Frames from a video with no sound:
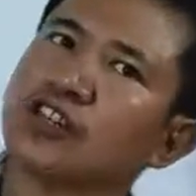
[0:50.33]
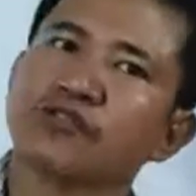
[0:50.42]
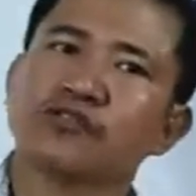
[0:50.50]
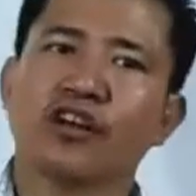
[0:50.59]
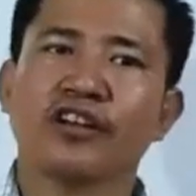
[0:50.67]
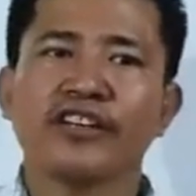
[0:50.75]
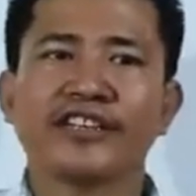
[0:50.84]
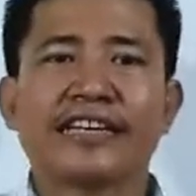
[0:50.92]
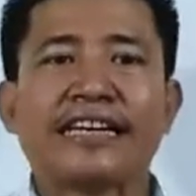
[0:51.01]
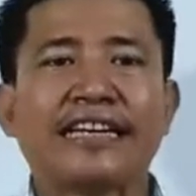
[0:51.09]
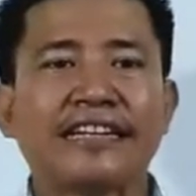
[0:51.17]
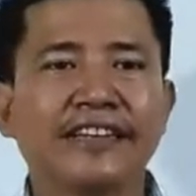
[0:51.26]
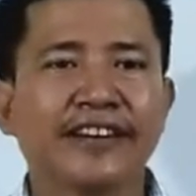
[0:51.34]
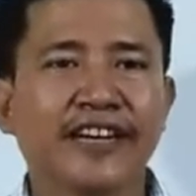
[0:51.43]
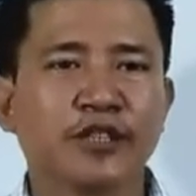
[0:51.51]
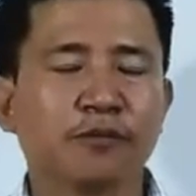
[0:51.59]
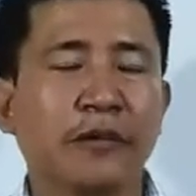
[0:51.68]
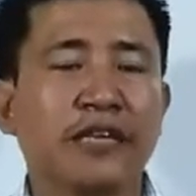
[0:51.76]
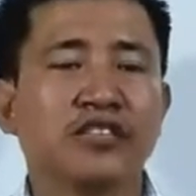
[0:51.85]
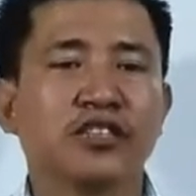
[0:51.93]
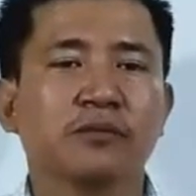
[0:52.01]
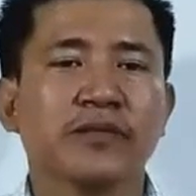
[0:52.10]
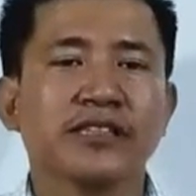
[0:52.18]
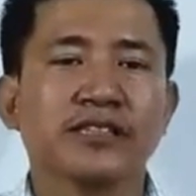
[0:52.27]
of solid. Linear
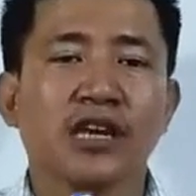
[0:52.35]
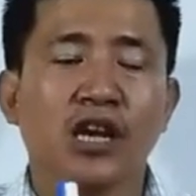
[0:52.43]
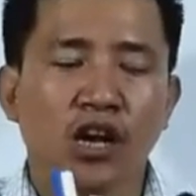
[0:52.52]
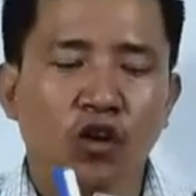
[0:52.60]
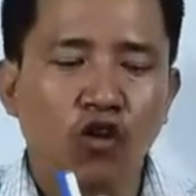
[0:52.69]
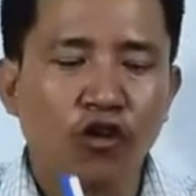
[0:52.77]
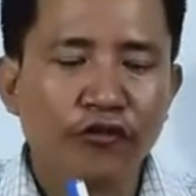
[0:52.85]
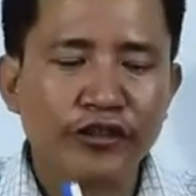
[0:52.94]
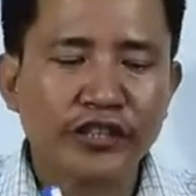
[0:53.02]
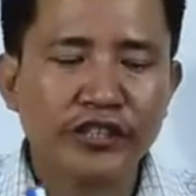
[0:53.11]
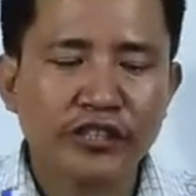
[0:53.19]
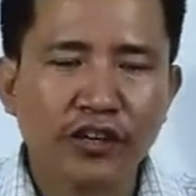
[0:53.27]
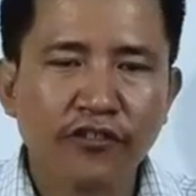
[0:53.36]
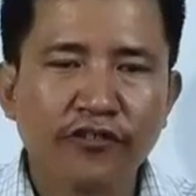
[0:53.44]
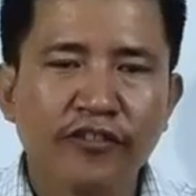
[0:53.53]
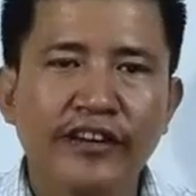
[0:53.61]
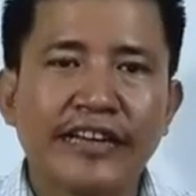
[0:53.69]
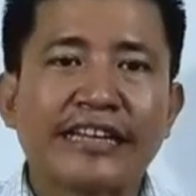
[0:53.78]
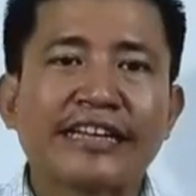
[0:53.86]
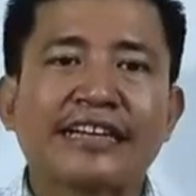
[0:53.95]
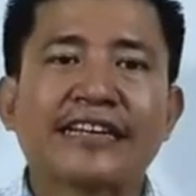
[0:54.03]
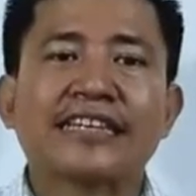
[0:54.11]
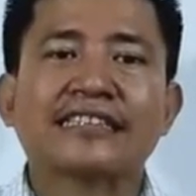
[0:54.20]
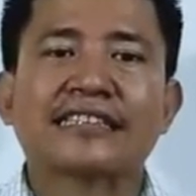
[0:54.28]
expansion means coefficient of
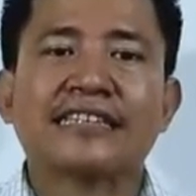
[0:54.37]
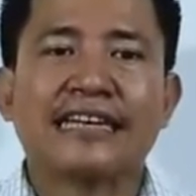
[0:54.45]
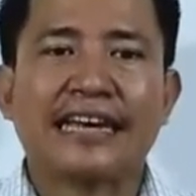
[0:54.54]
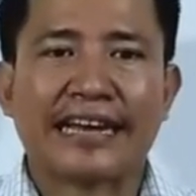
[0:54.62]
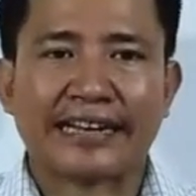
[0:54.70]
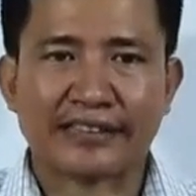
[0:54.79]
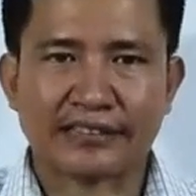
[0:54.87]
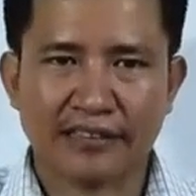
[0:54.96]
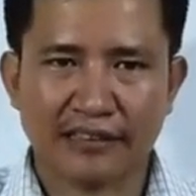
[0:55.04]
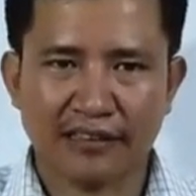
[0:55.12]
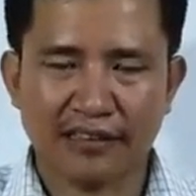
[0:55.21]
increase in length.